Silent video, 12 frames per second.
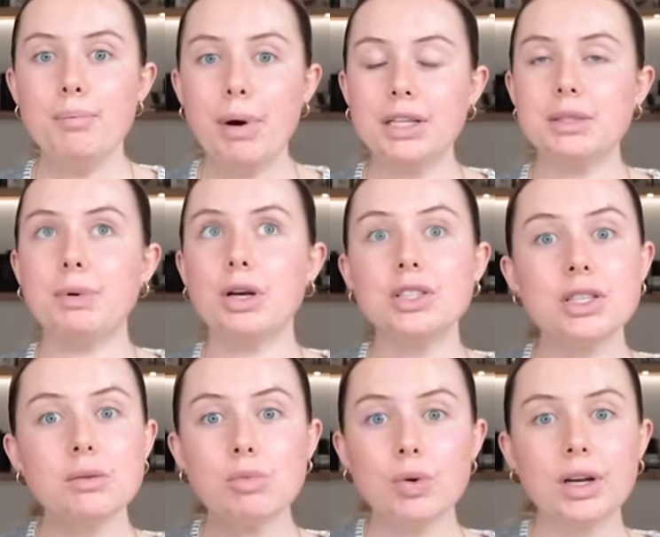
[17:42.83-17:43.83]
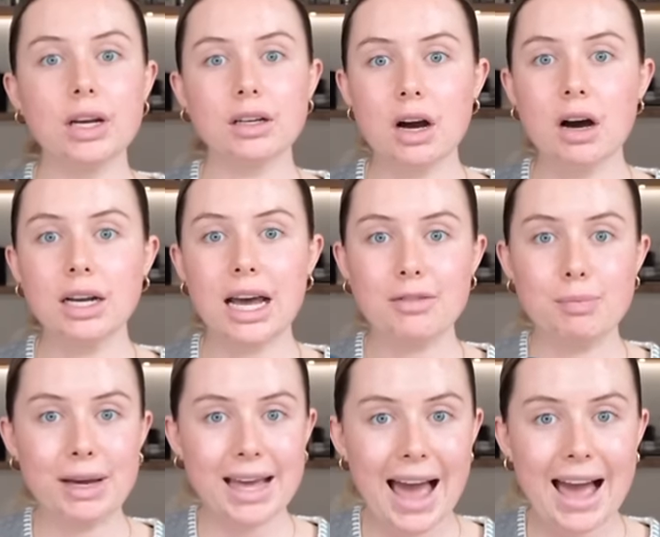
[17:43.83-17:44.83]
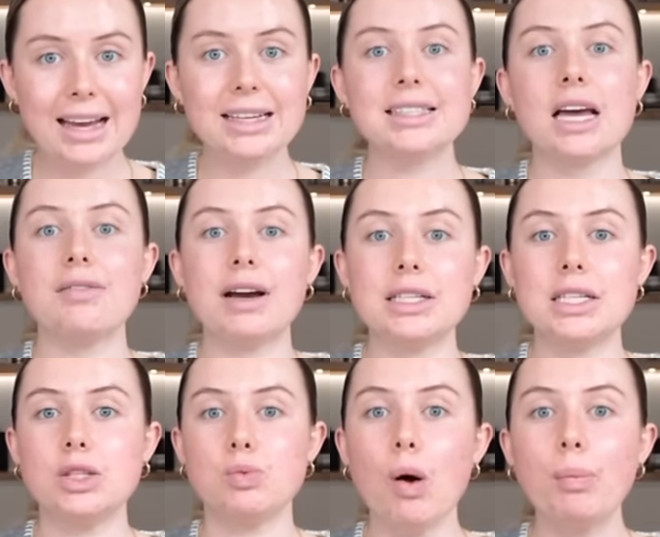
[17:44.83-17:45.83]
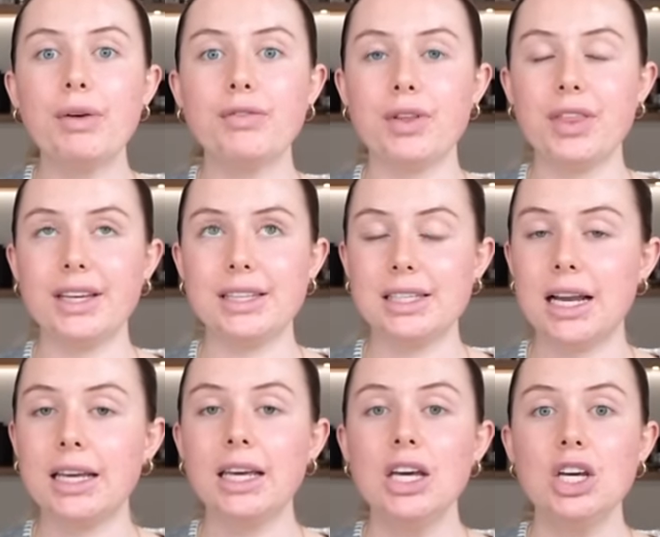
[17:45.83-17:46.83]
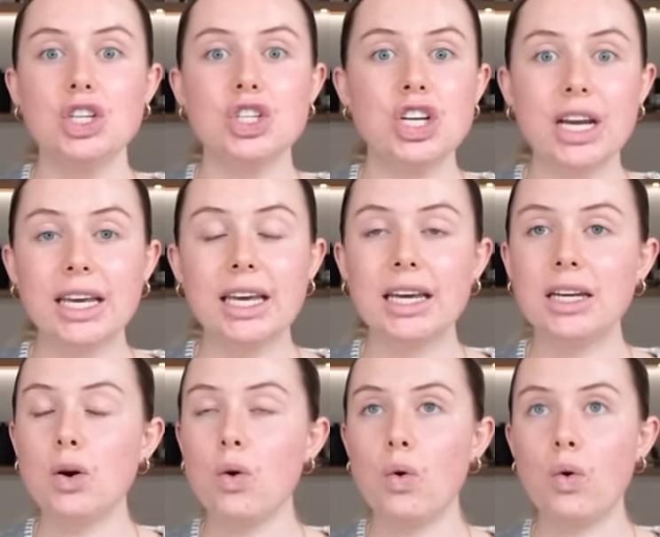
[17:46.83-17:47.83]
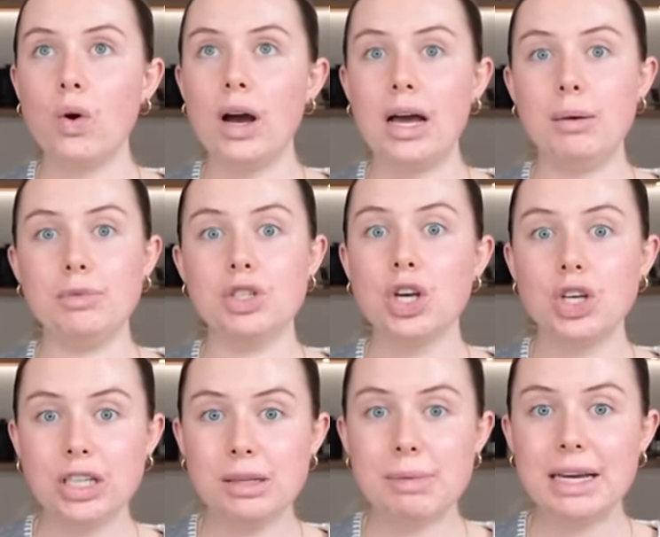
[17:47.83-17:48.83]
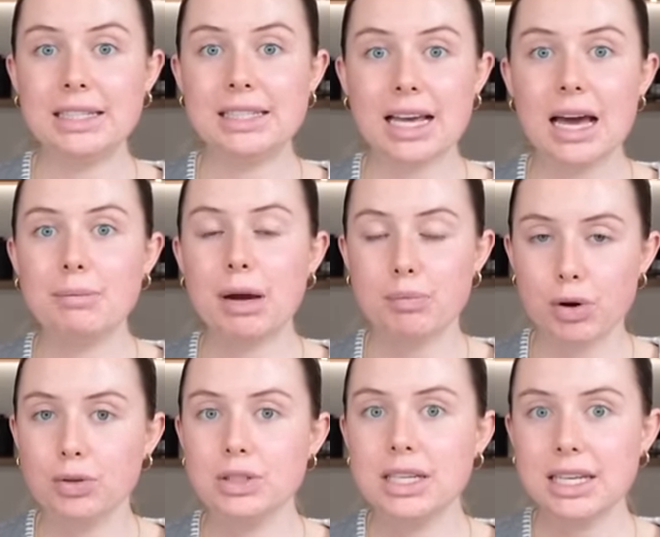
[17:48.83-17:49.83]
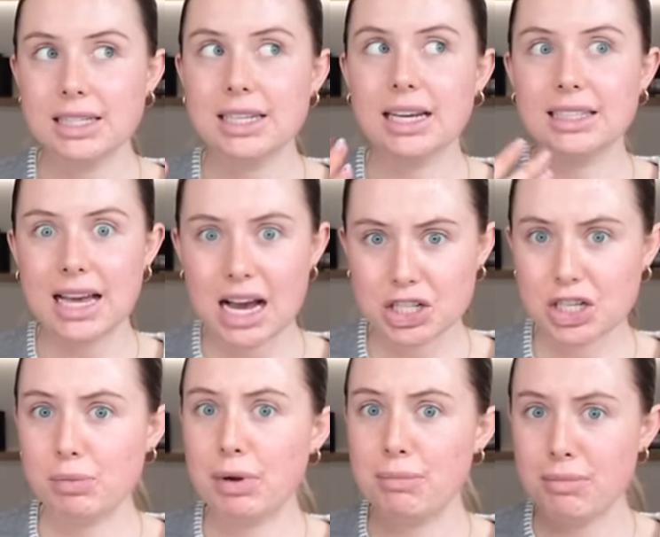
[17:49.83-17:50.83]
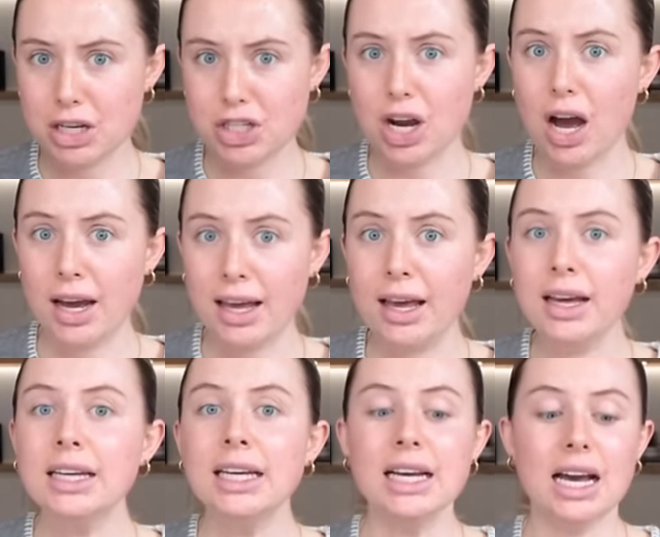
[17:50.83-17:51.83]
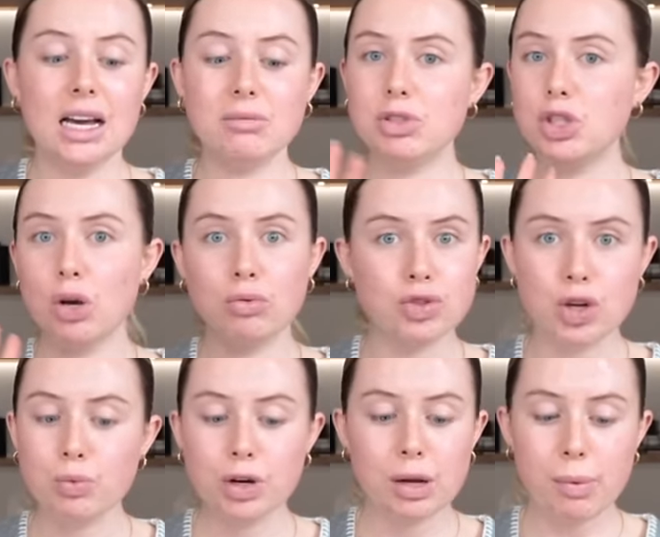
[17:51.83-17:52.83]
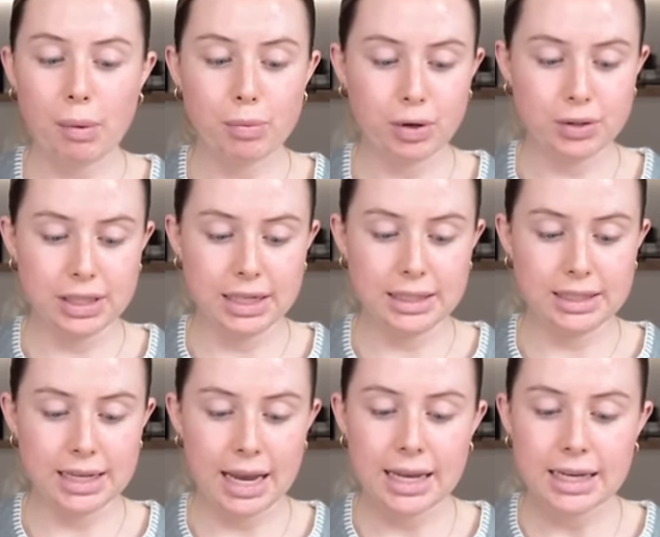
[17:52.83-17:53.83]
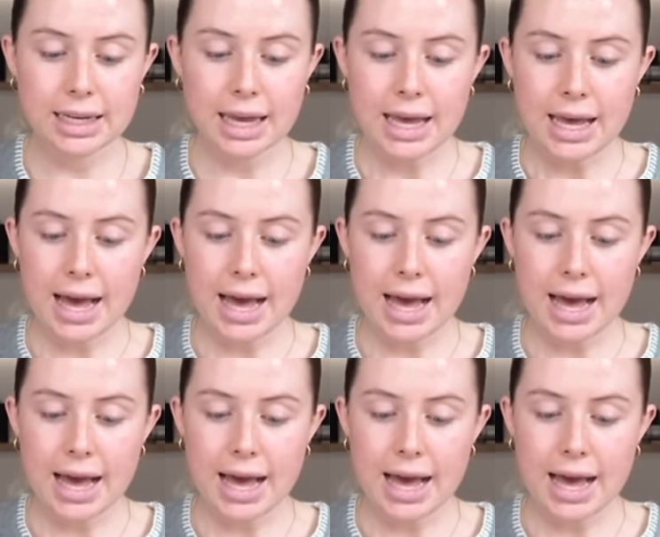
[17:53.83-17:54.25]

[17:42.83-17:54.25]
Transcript: But because in the morning I can't have my eggs, I've had to swap it for things like chicken or um, turkey mince, and my protein intake has actually been much higher. Um, so don't worry about protein intake.